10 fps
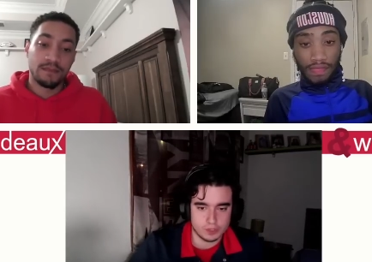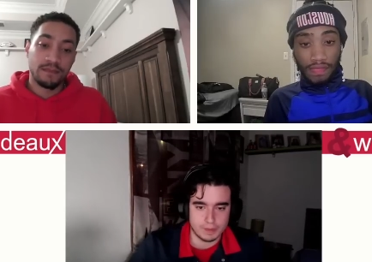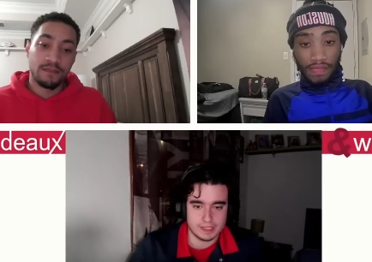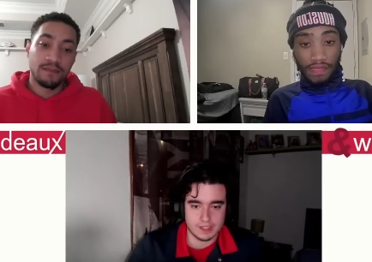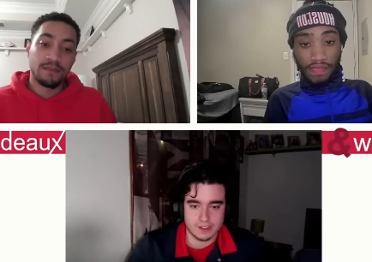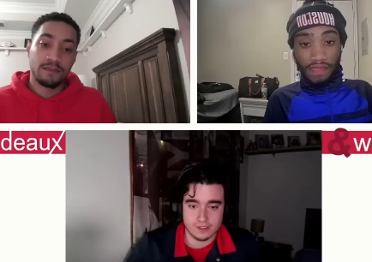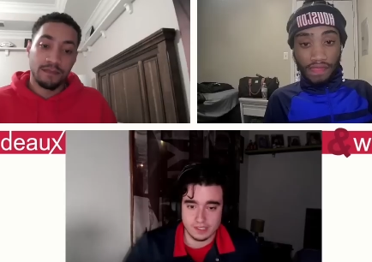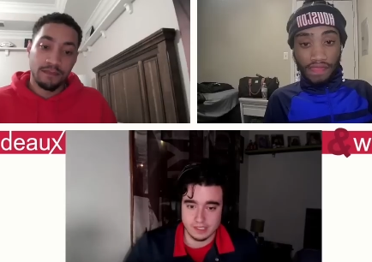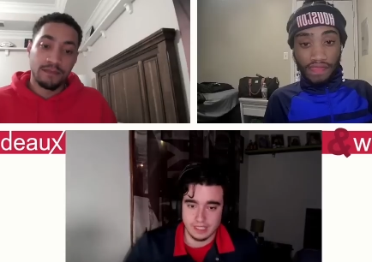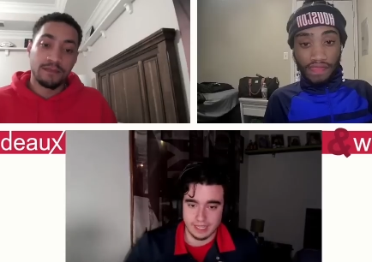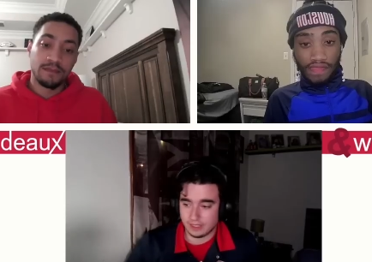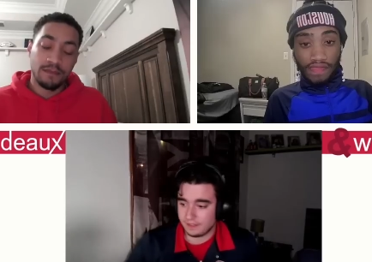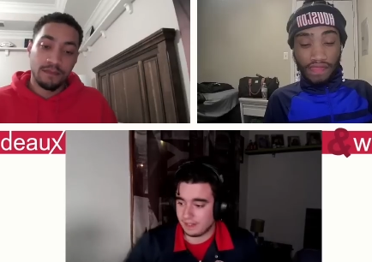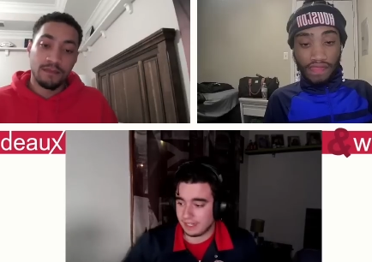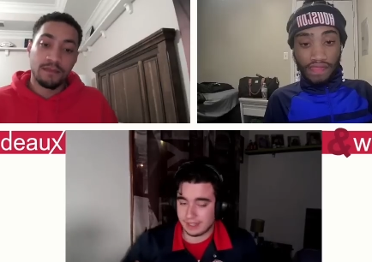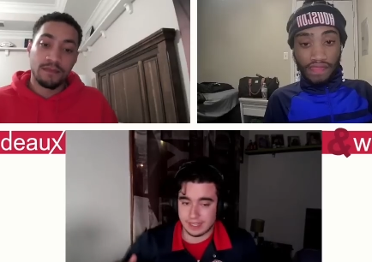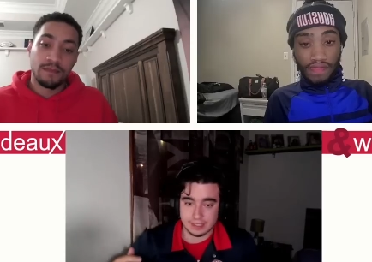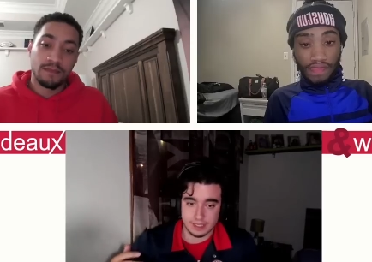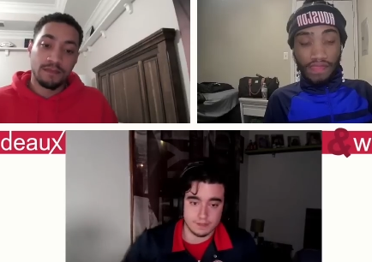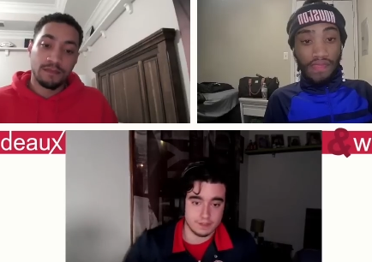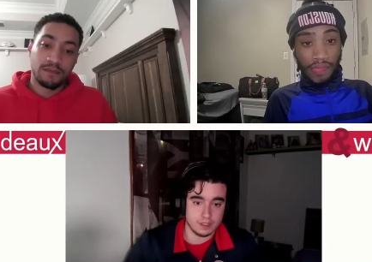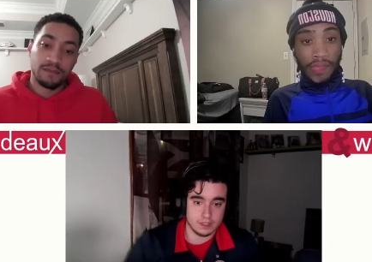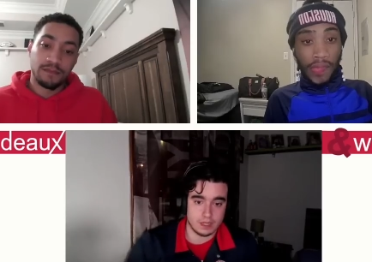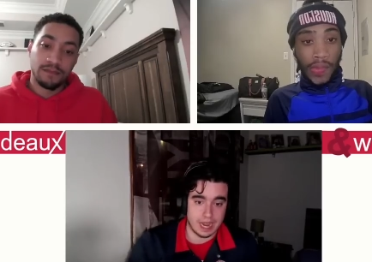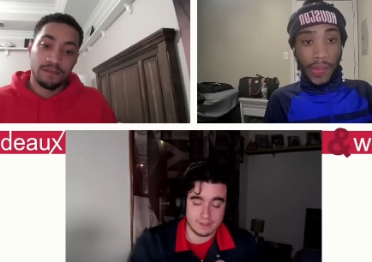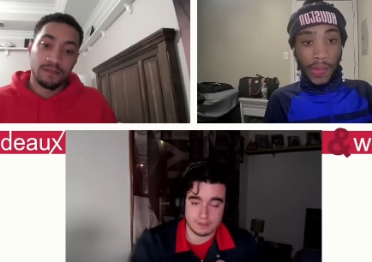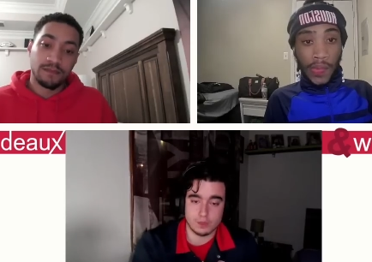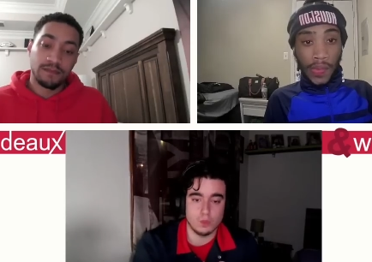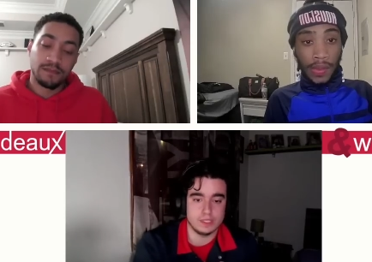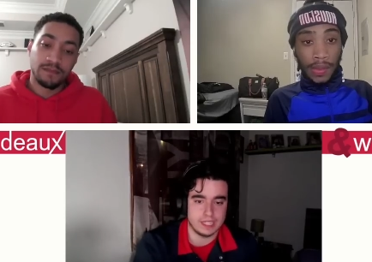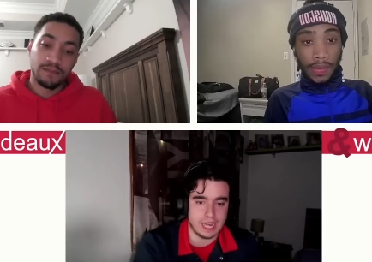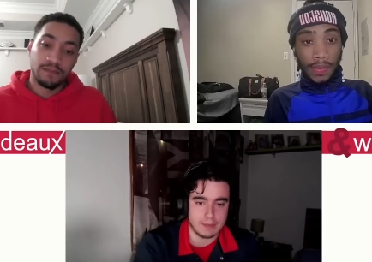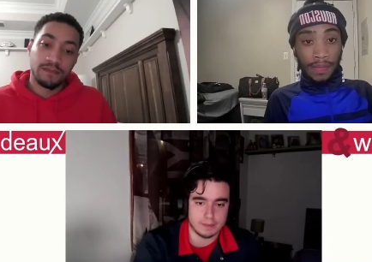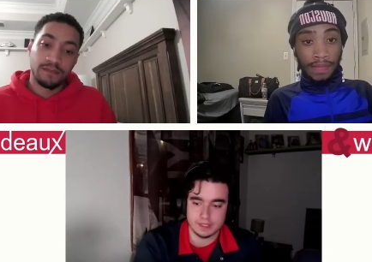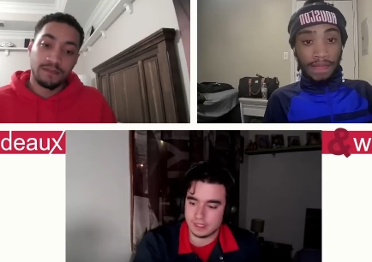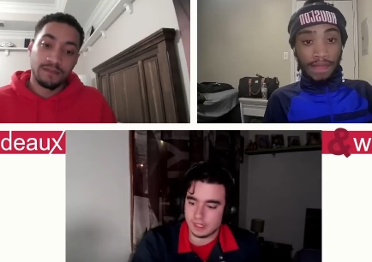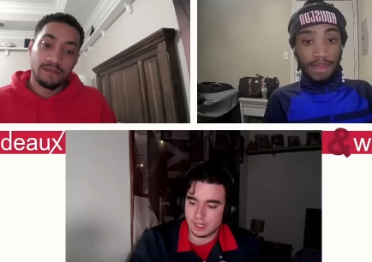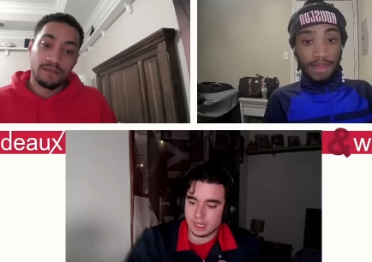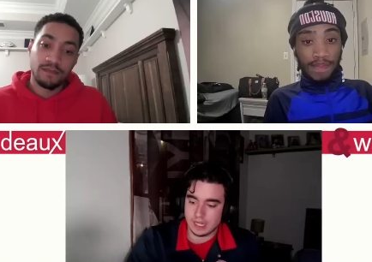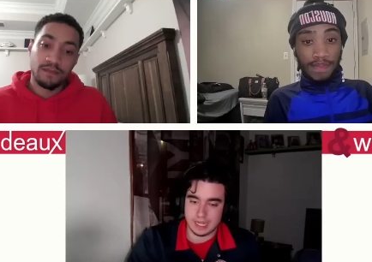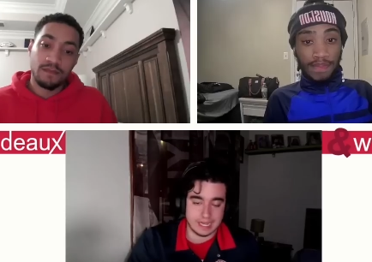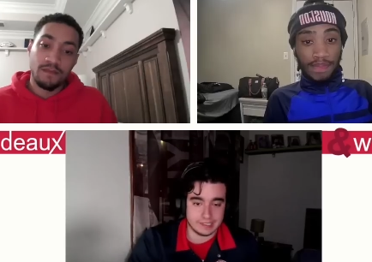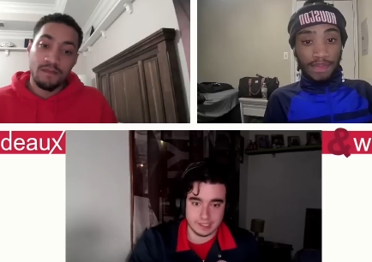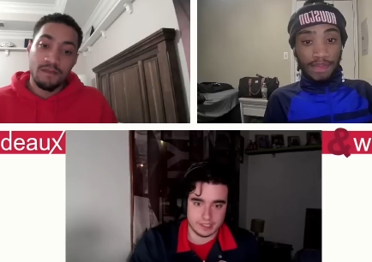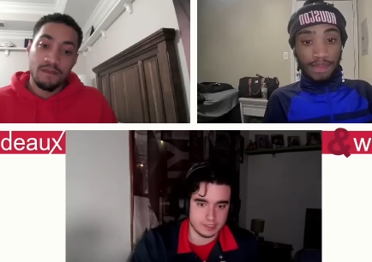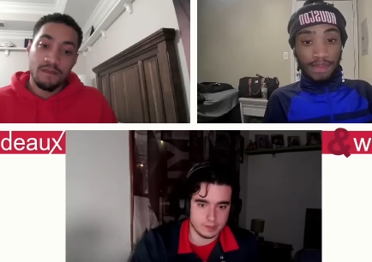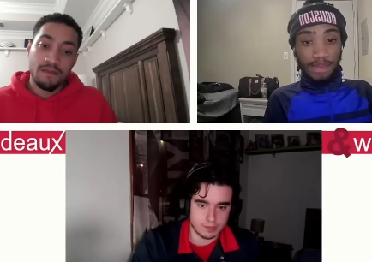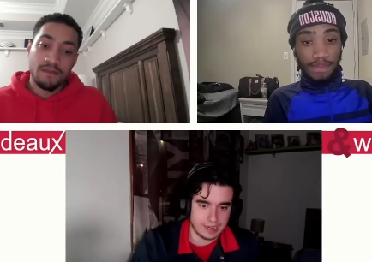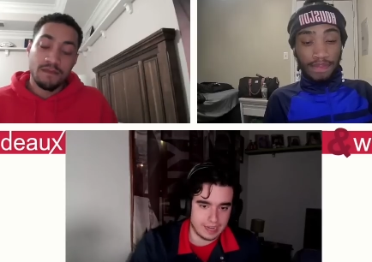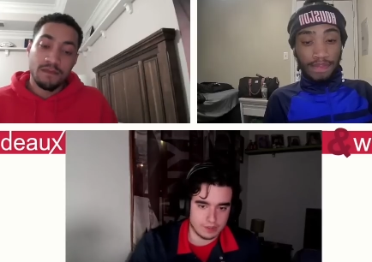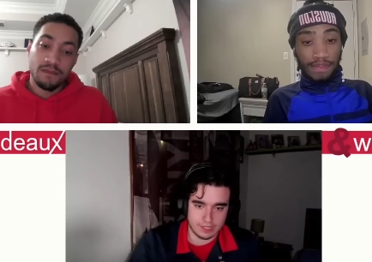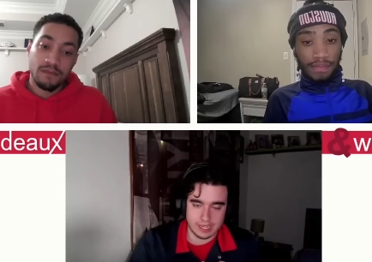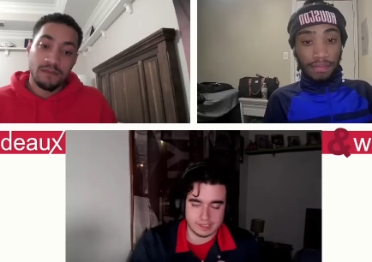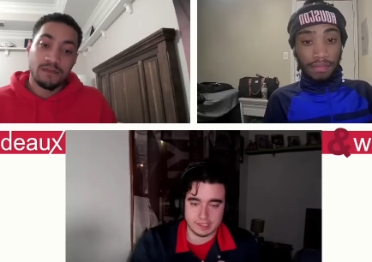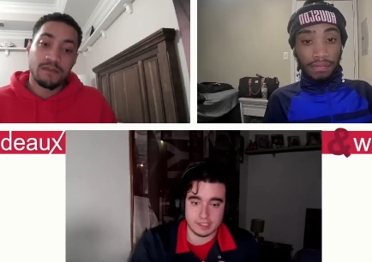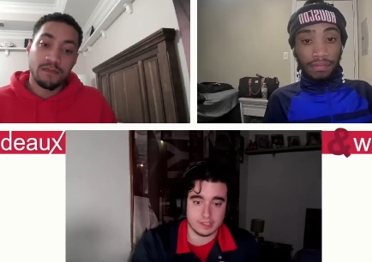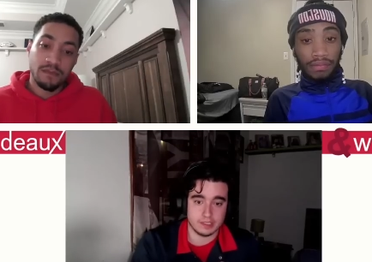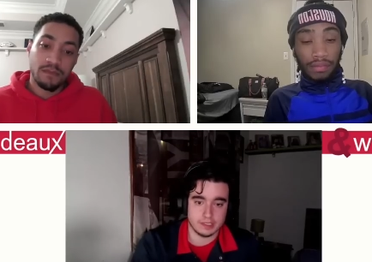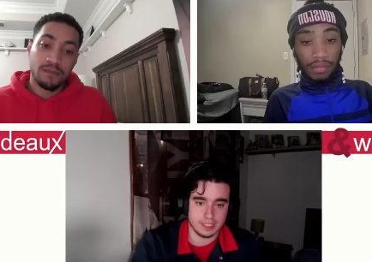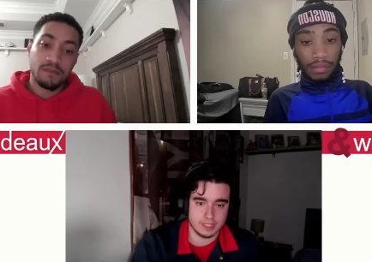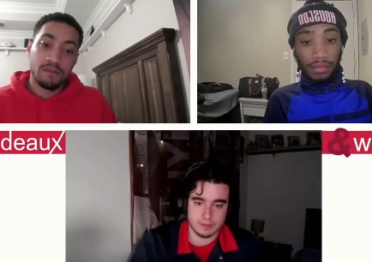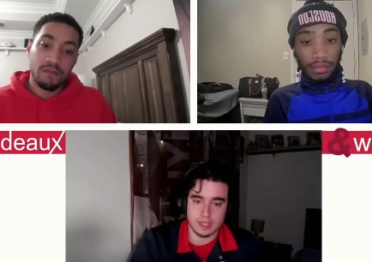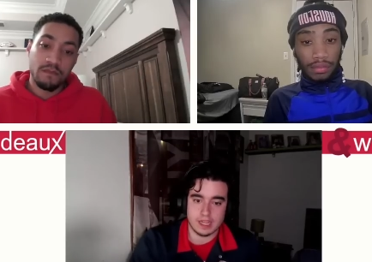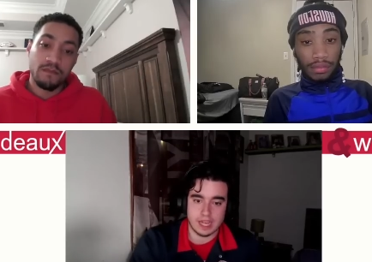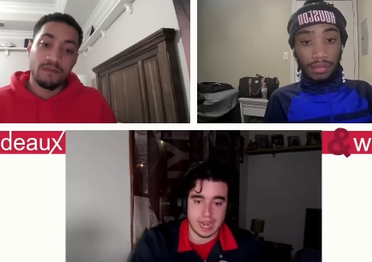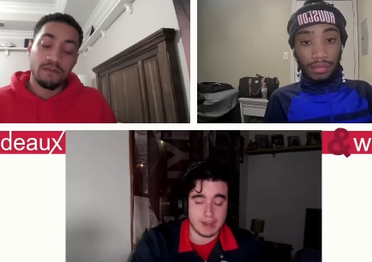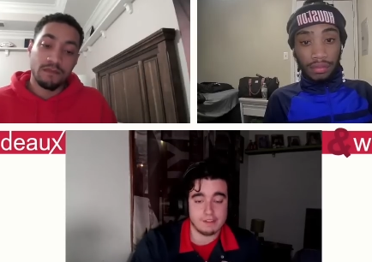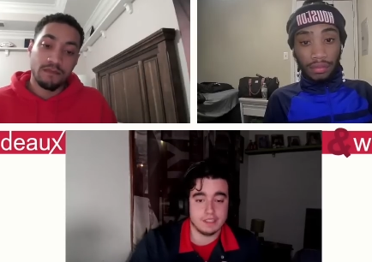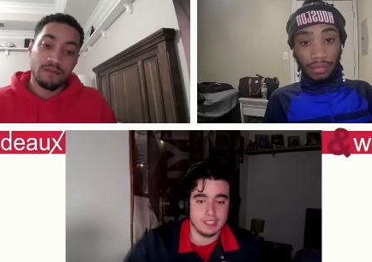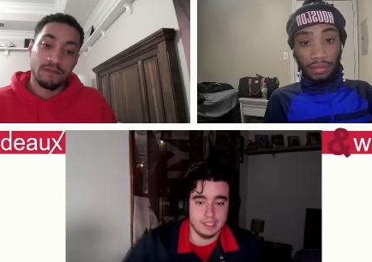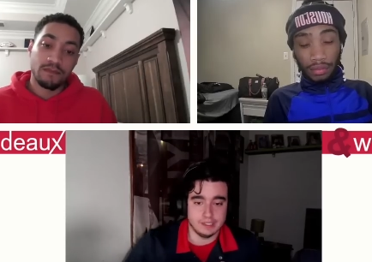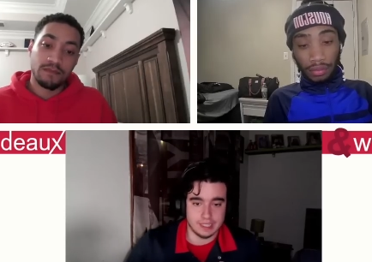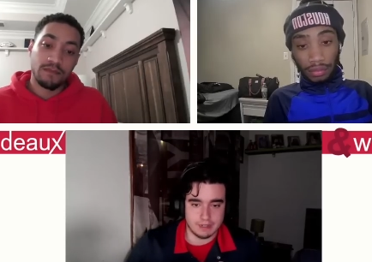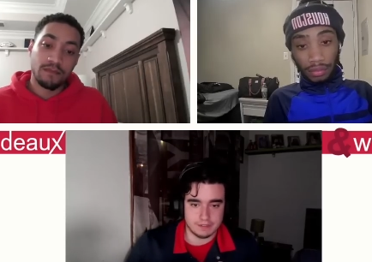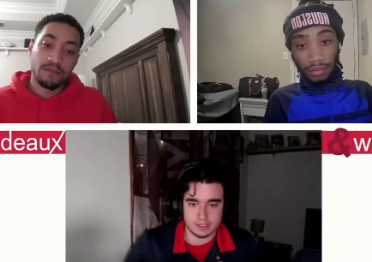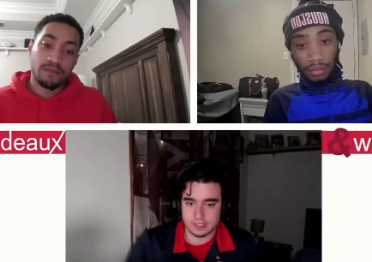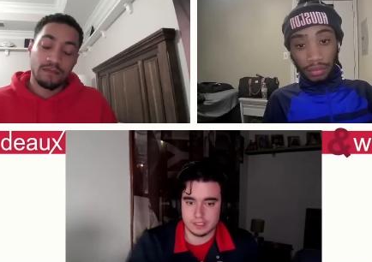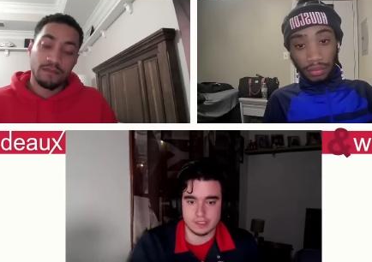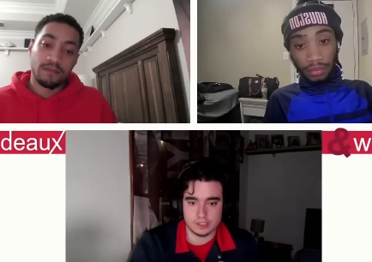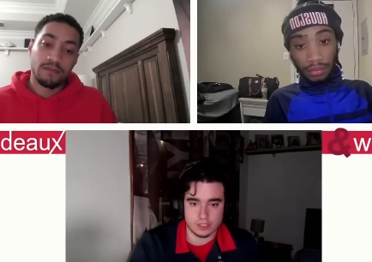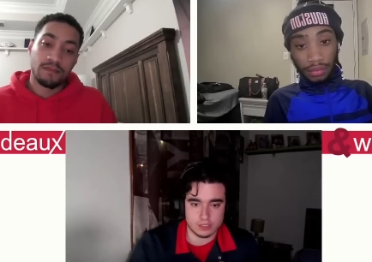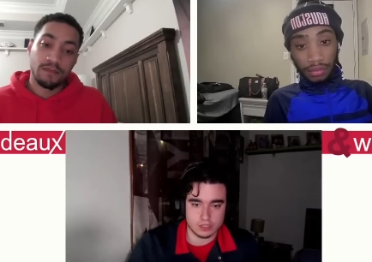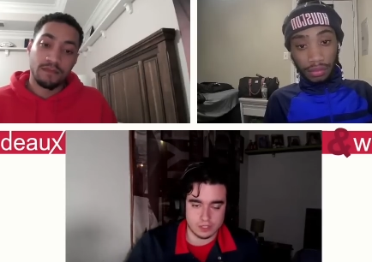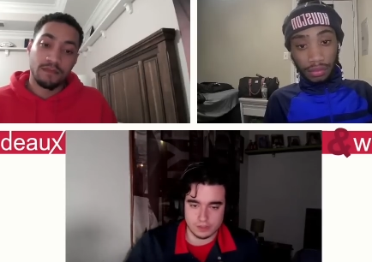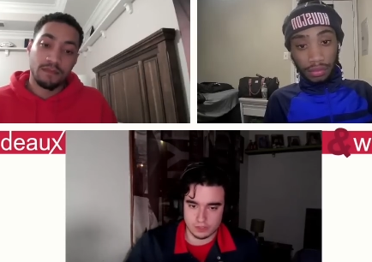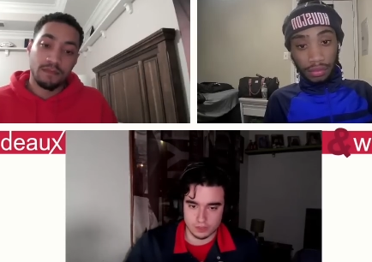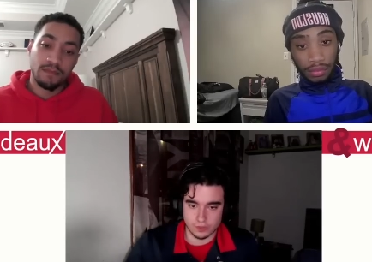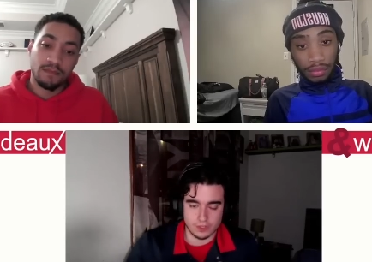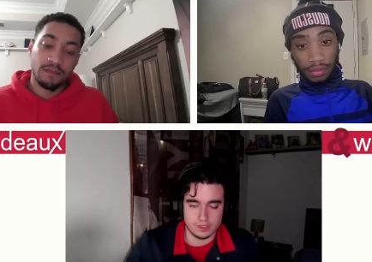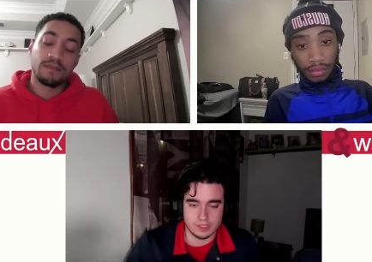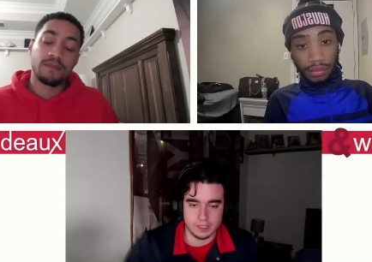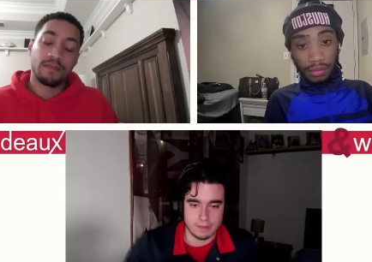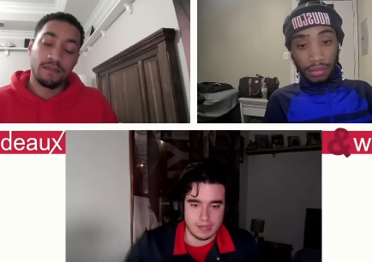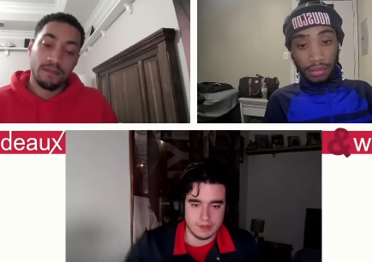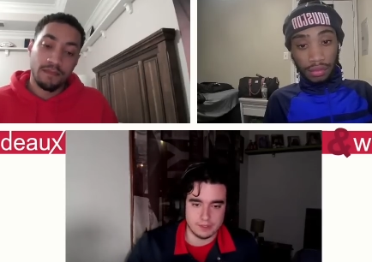Speaker 1: respected around the league, and the fact that even after what happened, guys like Jaylen Brown, guys like Jayson Tatum, after he left, still talk so so fondly about